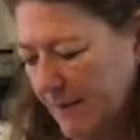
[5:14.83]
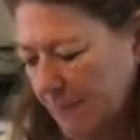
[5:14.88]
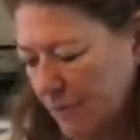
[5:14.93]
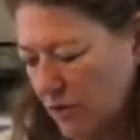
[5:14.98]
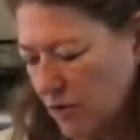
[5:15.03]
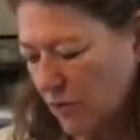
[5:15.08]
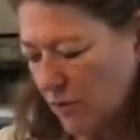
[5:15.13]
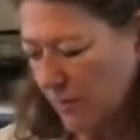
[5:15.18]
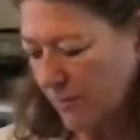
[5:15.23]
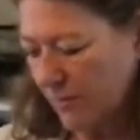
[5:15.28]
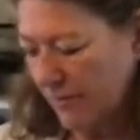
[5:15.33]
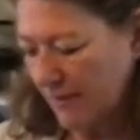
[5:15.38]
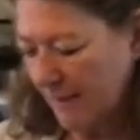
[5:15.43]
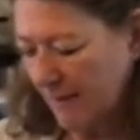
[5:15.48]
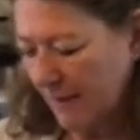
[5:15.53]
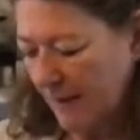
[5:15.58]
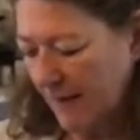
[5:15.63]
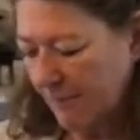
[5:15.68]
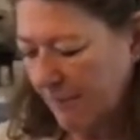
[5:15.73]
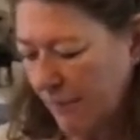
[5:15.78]
I'm sure there are
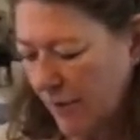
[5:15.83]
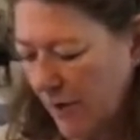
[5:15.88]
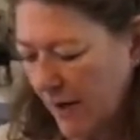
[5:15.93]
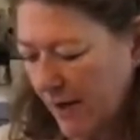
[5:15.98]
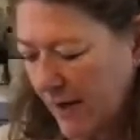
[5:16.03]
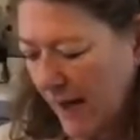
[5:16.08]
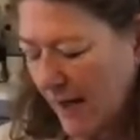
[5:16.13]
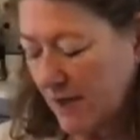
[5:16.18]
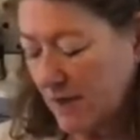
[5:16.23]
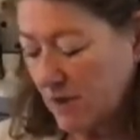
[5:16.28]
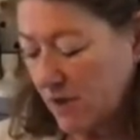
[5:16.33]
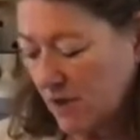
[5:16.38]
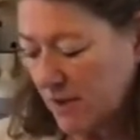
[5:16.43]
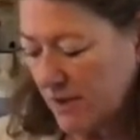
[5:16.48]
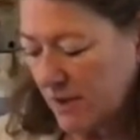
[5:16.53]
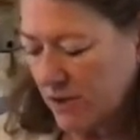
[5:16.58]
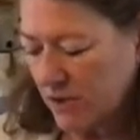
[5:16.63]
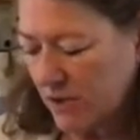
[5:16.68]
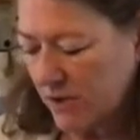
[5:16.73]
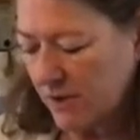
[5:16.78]
many Greek households
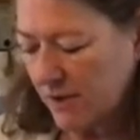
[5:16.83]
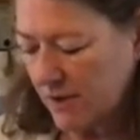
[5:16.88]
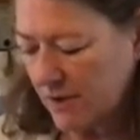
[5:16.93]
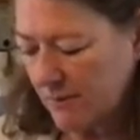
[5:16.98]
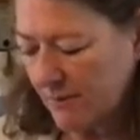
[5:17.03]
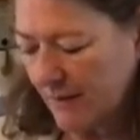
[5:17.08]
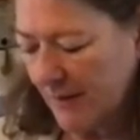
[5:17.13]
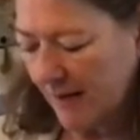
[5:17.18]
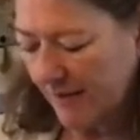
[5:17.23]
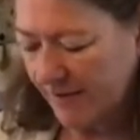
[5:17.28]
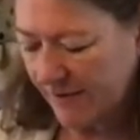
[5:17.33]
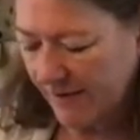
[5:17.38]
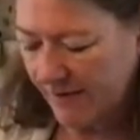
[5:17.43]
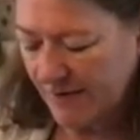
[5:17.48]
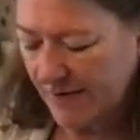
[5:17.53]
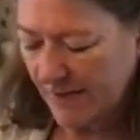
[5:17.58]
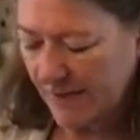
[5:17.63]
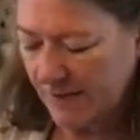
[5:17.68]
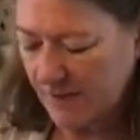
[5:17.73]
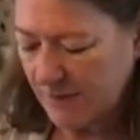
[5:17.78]
that do this, but I've never
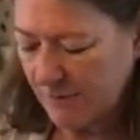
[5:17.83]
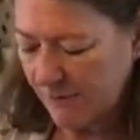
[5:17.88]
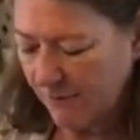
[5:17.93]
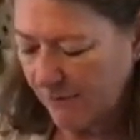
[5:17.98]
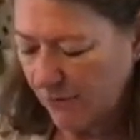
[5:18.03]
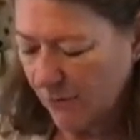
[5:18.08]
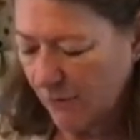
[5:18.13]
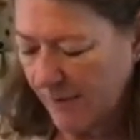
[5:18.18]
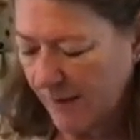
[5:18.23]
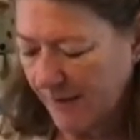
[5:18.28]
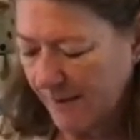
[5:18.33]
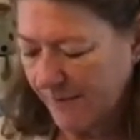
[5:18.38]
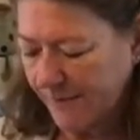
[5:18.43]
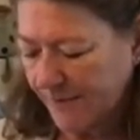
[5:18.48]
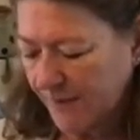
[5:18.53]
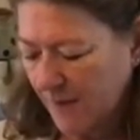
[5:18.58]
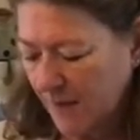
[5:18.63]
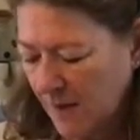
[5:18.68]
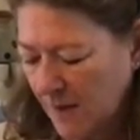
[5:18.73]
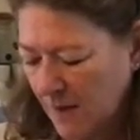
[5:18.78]
done this before, where
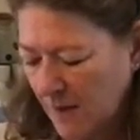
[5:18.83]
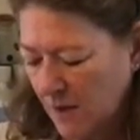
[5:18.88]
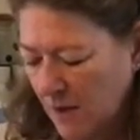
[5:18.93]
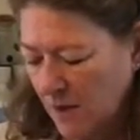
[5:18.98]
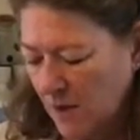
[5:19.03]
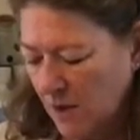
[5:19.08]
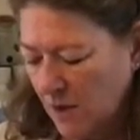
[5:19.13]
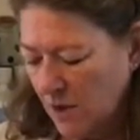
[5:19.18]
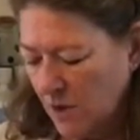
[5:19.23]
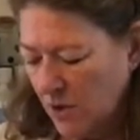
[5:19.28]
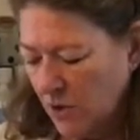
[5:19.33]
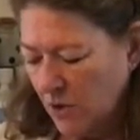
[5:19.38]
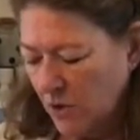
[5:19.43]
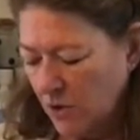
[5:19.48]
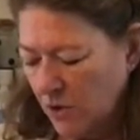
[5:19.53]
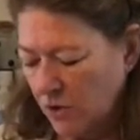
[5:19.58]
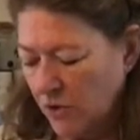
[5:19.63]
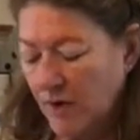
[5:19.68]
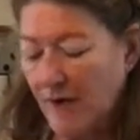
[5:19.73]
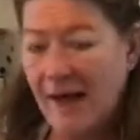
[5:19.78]

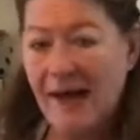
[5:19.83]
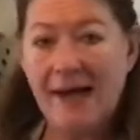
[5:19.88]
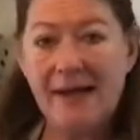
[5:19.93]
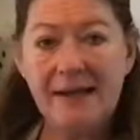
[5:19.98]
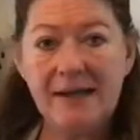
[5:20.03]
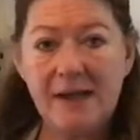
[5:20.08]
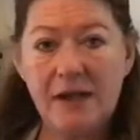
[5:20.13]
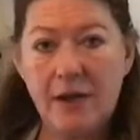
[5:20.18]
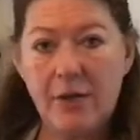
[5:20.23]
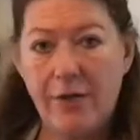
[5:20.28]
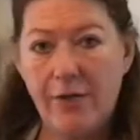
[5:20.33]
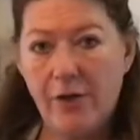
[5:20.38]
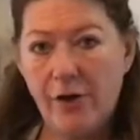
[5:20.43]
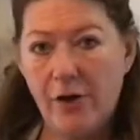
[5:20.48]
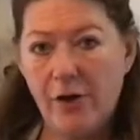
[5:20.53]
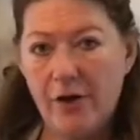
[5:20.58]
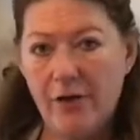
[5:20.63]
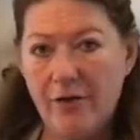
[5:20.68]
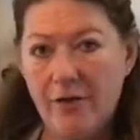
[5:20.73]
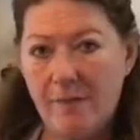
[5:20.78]
you're adding a
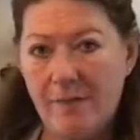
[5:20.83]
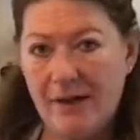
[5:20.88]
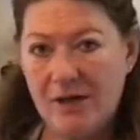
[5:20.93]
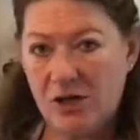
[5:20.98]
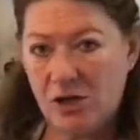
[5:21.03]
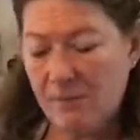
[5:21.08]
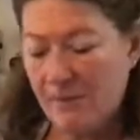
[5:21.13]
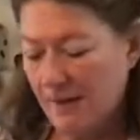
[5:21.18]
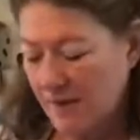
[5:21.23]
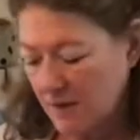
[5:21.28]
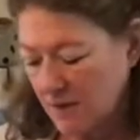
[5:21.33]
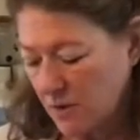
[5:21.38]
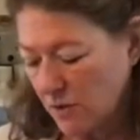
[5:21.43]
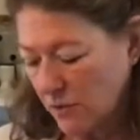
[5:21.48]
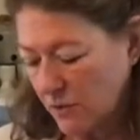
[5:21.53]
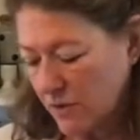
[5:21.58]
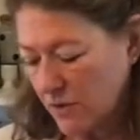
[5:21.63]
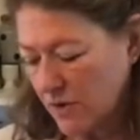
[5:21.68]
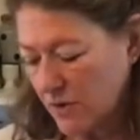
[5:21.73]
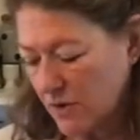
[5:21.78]
third of the bechamel
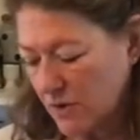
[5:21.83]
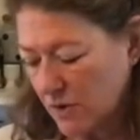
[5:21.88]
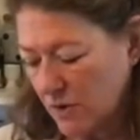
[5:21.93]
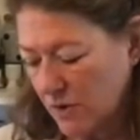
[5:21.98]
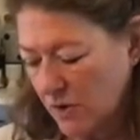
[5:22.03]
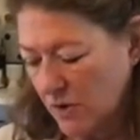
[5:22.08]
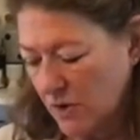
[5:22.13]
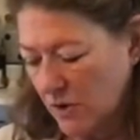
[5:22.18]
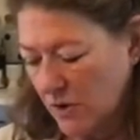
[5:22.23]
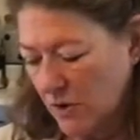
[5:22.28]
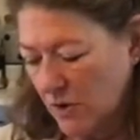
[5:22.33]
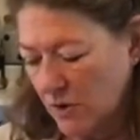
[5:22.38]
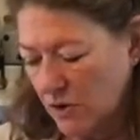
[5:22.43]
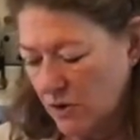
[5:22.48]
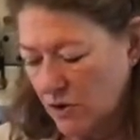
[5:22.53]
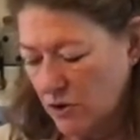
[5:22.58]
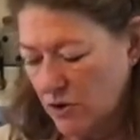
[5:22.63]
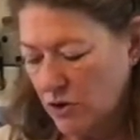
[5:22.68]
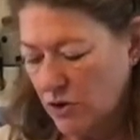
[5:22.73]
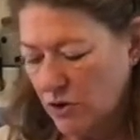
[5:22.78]
sauce
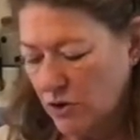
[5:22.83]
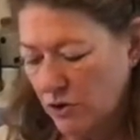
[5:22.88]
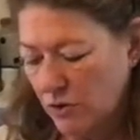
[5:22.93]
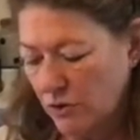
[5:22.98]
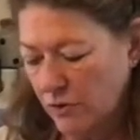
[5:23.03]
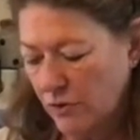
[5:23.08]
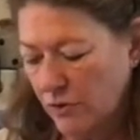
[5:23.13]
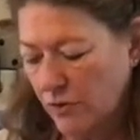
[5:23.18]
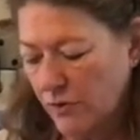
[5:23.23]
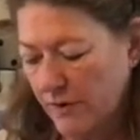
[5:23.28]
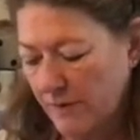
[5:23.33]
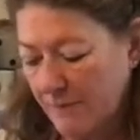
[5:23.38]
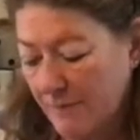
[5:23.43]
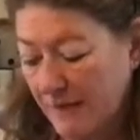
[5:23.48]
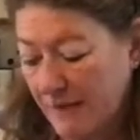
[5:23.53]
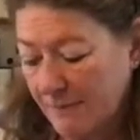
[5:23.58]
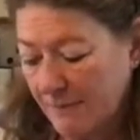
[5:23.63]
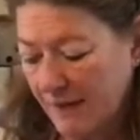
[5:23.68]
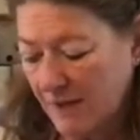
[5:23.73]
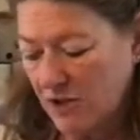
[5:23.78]
to the
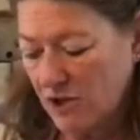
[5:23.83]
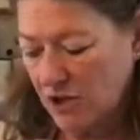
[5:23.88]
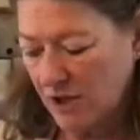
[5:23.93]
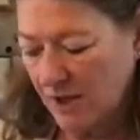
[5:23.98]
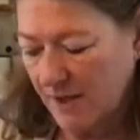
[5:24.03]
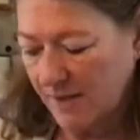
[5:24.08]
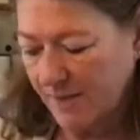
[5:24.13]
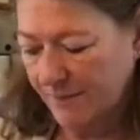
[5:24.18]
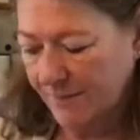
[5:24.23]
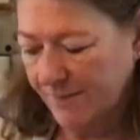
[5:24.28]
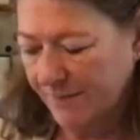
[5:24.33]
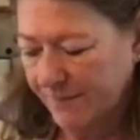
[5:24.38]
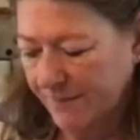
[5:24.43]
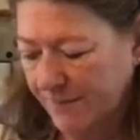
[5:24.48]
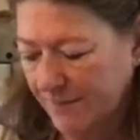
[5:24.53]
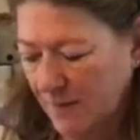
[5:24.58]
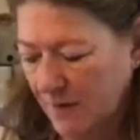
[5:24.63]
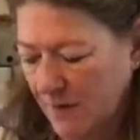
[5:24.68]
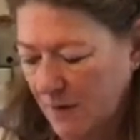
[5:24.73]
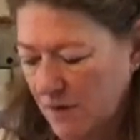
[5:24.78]
meat mixture
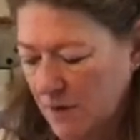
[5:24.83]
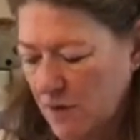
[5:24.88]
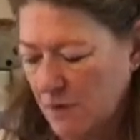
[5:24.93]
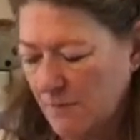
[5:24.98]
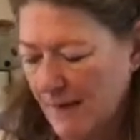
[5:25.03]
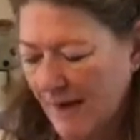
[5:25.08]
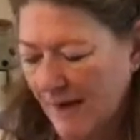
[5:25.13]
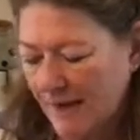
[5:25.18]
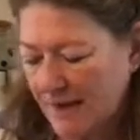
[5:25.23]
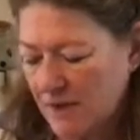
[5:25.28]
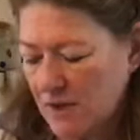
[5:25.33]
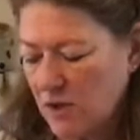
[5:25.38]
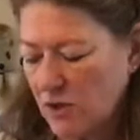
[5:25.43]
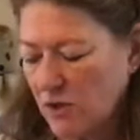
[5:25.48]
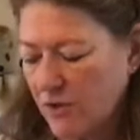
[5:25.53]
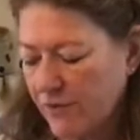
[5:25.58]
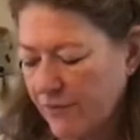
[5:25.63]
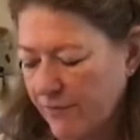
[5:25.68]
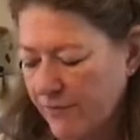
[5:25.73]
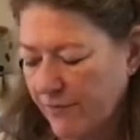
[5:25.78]
to make it
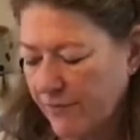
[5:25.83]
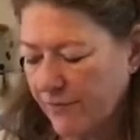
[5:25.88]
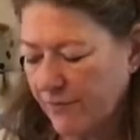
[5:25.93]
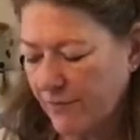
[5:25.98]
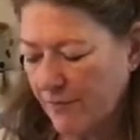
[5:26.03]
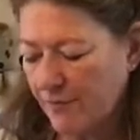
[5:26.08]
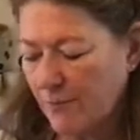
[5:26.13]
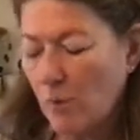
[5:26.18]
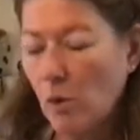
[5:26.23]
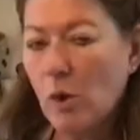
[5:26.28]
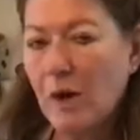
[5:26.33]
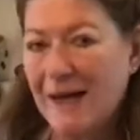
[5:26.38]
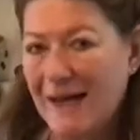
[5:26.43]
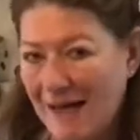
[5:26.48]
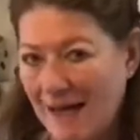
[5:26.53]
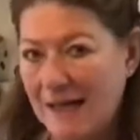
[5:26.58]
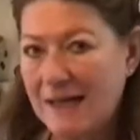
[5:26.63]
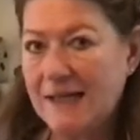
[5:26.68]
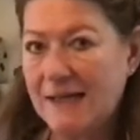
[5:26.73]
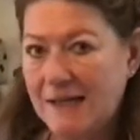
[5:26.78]
sort of more
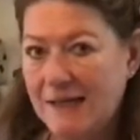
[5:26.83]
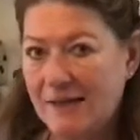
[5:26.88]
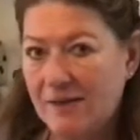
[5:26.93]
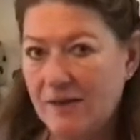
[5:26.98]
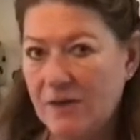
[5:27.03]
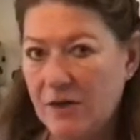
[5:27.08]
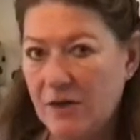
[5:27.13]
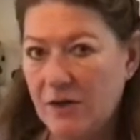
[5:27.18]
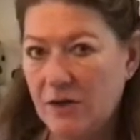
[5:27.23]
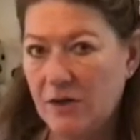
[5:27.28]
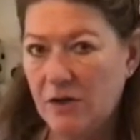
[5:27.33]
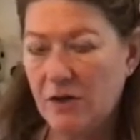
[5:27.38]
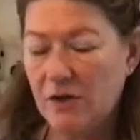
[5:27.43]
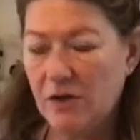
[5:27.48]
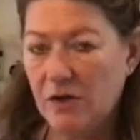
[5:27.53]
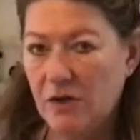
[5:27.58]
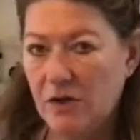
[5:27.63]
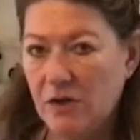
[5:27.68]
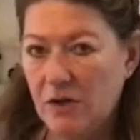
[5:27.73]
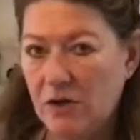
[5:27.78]
gluggy than
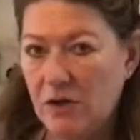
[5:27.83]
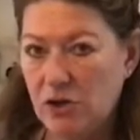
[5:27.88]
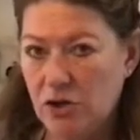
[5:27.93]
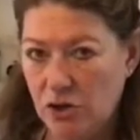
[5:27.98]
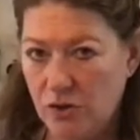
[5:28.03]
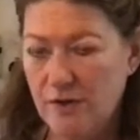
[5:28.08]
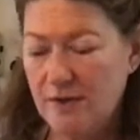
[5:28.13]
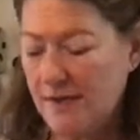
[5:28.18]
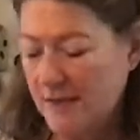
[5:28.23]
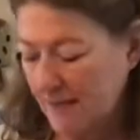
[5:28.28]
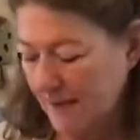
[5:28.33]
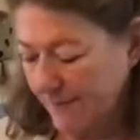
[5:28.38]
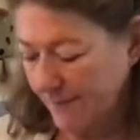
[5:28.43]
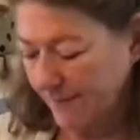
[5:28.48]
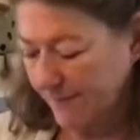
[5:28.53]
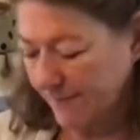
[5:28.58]
juicy,